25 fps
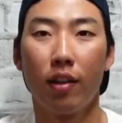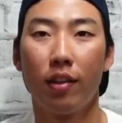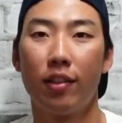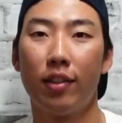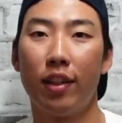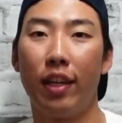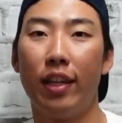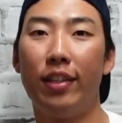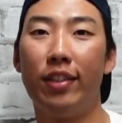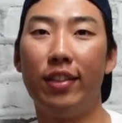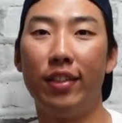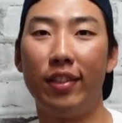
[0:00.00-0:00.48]
So
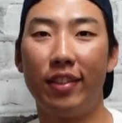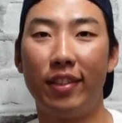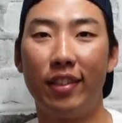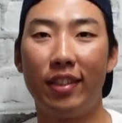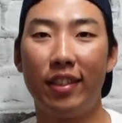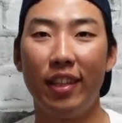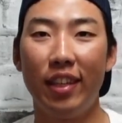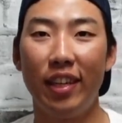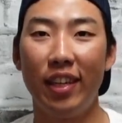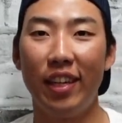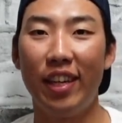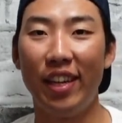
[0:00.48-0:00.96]
as you
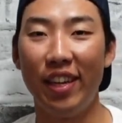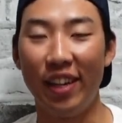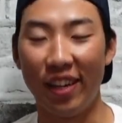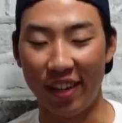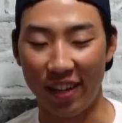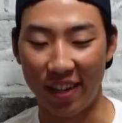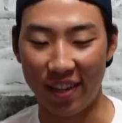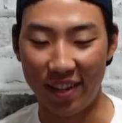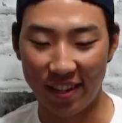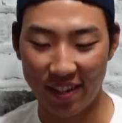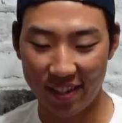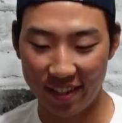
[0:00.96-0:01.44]
see
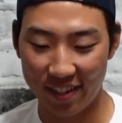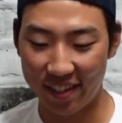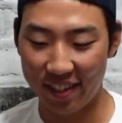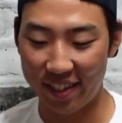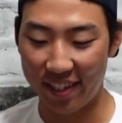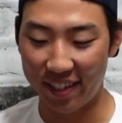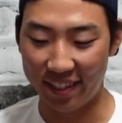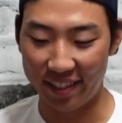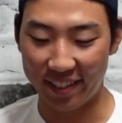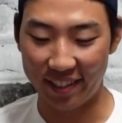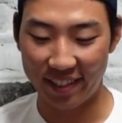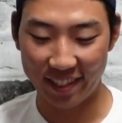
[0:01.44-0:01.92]
here,
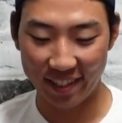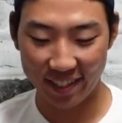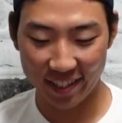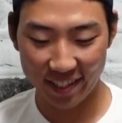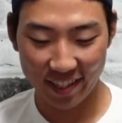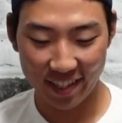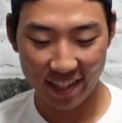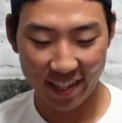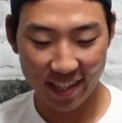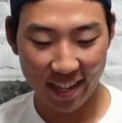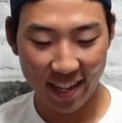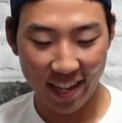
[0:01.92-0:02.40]
there's
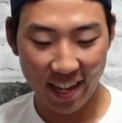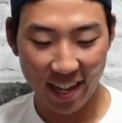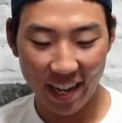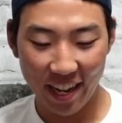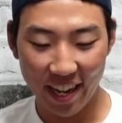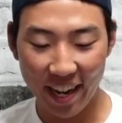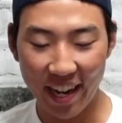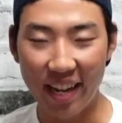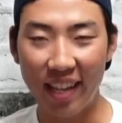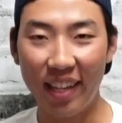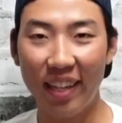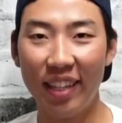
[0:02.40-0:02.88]

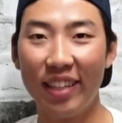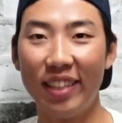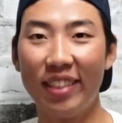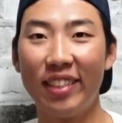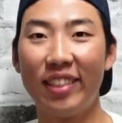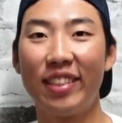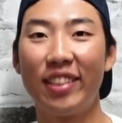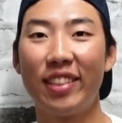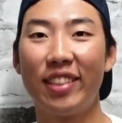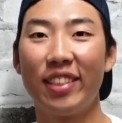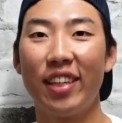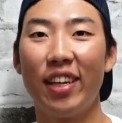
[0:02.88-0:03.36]

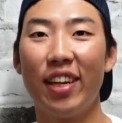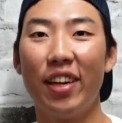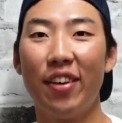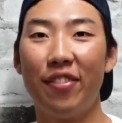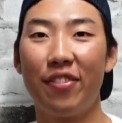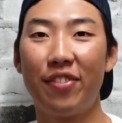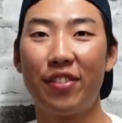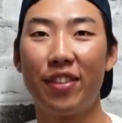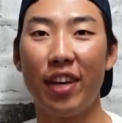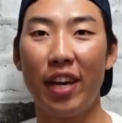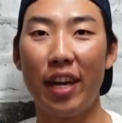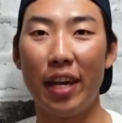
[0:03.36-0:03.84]
endless
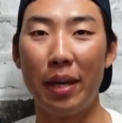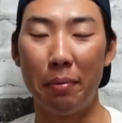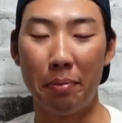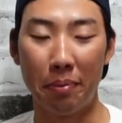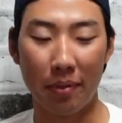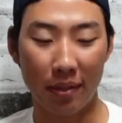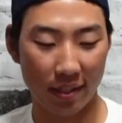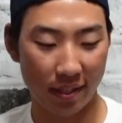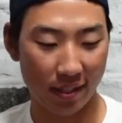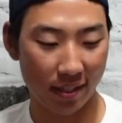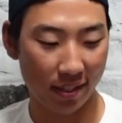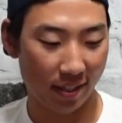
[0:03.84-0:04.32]
of
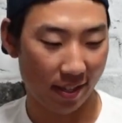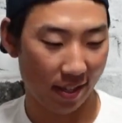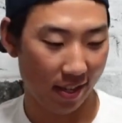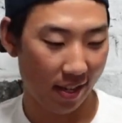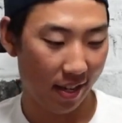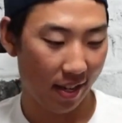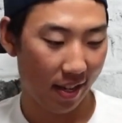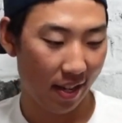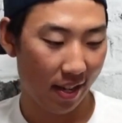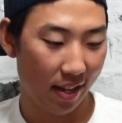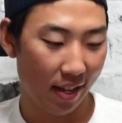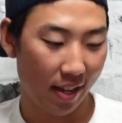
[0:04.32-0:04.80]
types
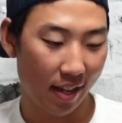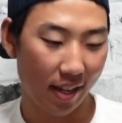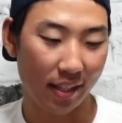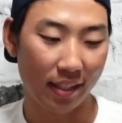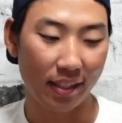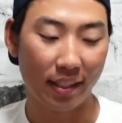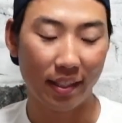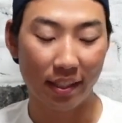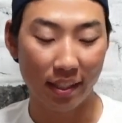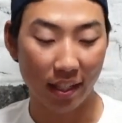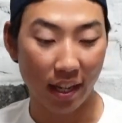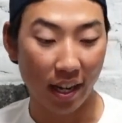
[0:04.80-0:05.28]
and
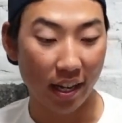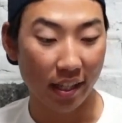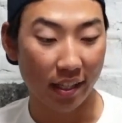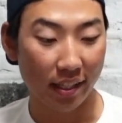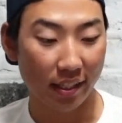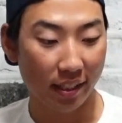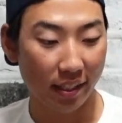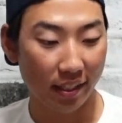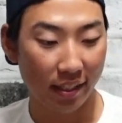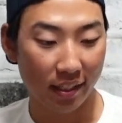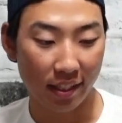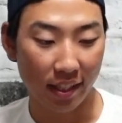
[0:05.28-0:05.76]

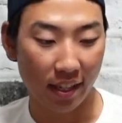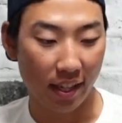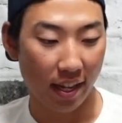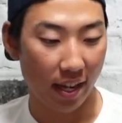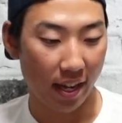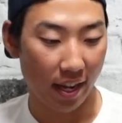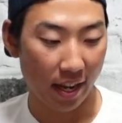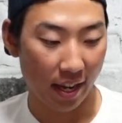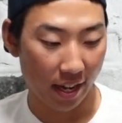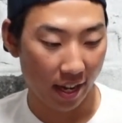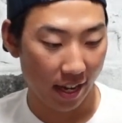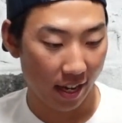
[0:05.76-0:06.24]
sizes
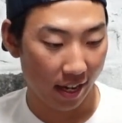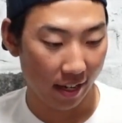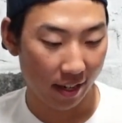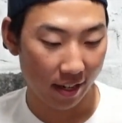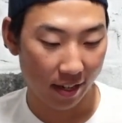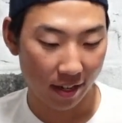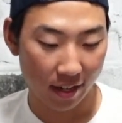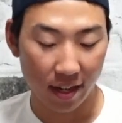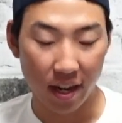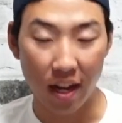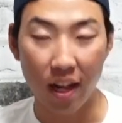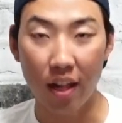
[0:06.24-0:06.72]
and
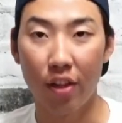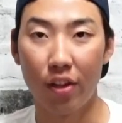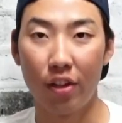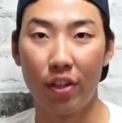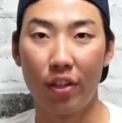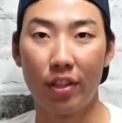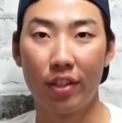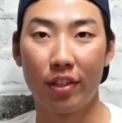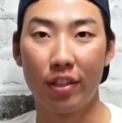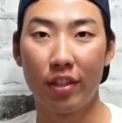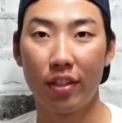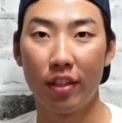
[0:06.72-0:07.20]

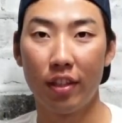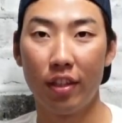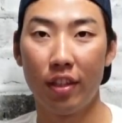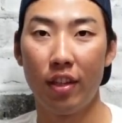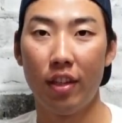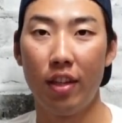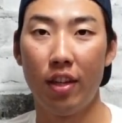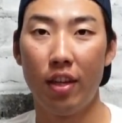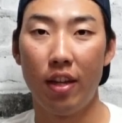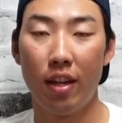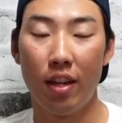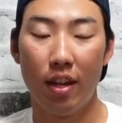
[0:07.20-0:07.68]
colors.
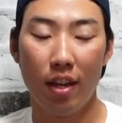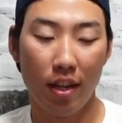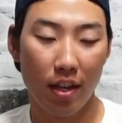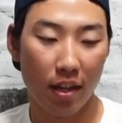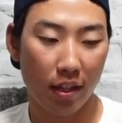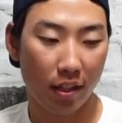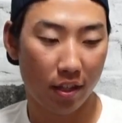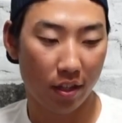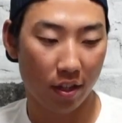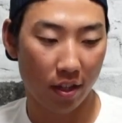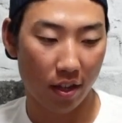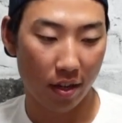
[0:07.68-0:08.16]

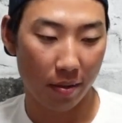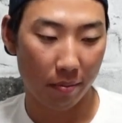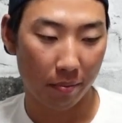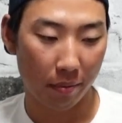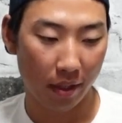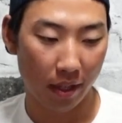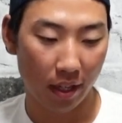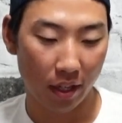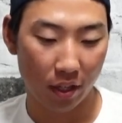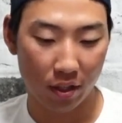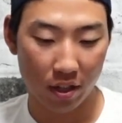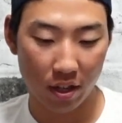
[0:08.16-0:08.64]
So I'm
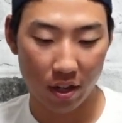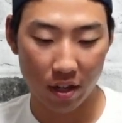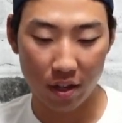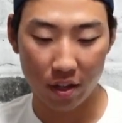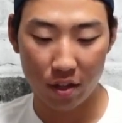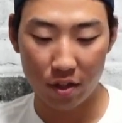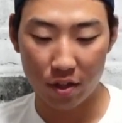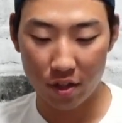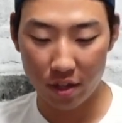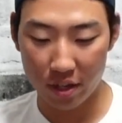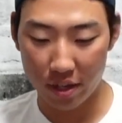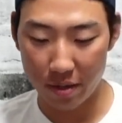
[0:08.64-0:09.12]
gonna try to
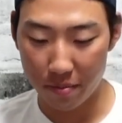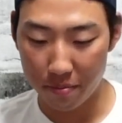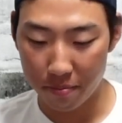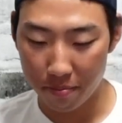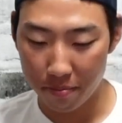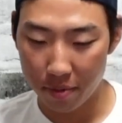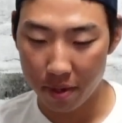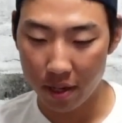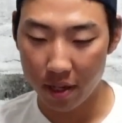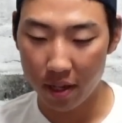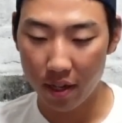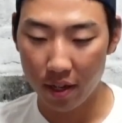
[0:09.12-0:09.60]
trim
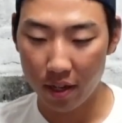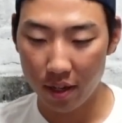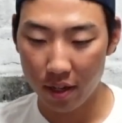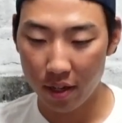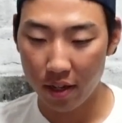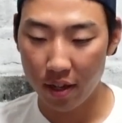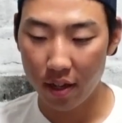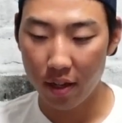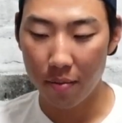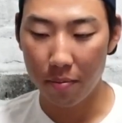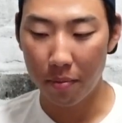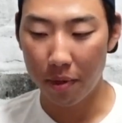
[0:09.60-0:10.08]

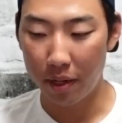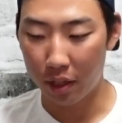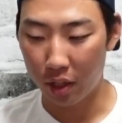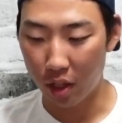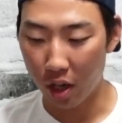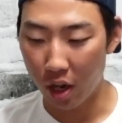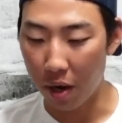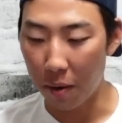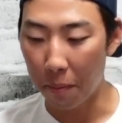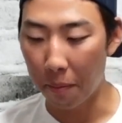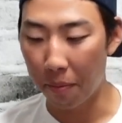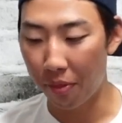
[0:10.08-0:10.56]
my
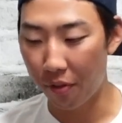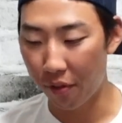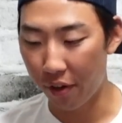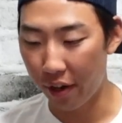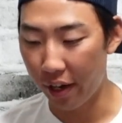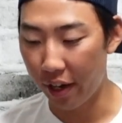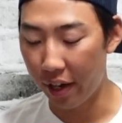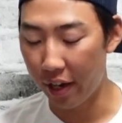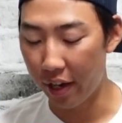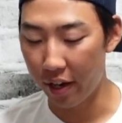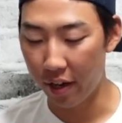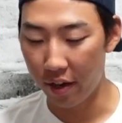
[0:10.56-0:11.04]
top 3
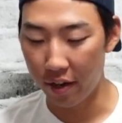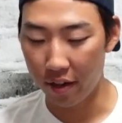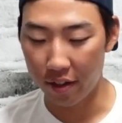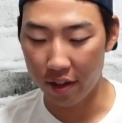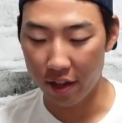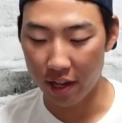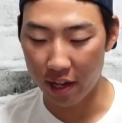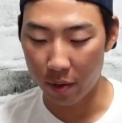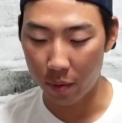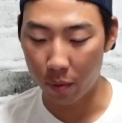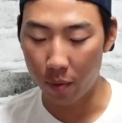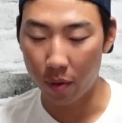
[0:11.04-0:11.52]
here,
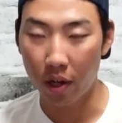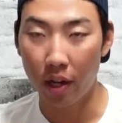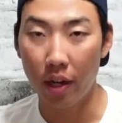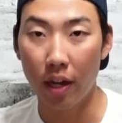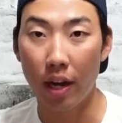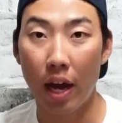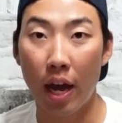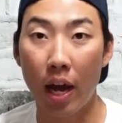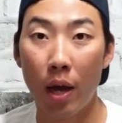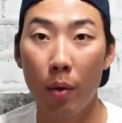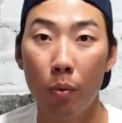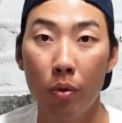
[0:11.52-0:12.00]
what
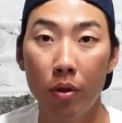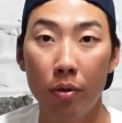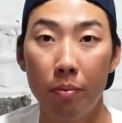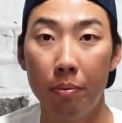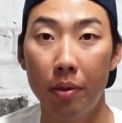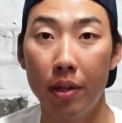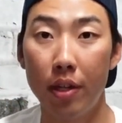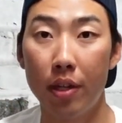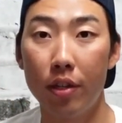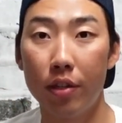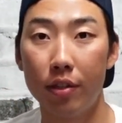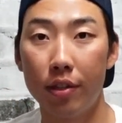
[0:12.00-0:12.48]
I would be
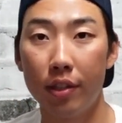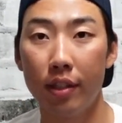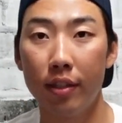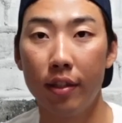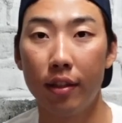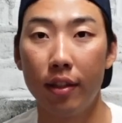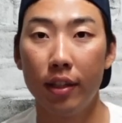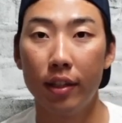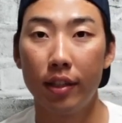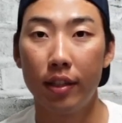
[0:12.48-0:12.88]
using,